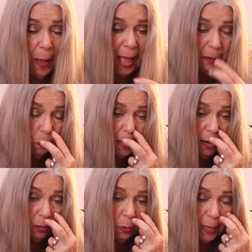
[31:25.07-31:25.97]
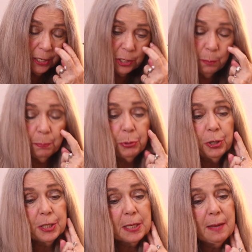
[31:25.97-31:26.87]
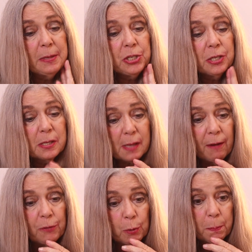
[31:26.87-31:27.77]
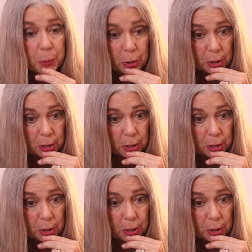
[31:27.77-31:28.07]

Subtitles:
and we are going to put images of your book,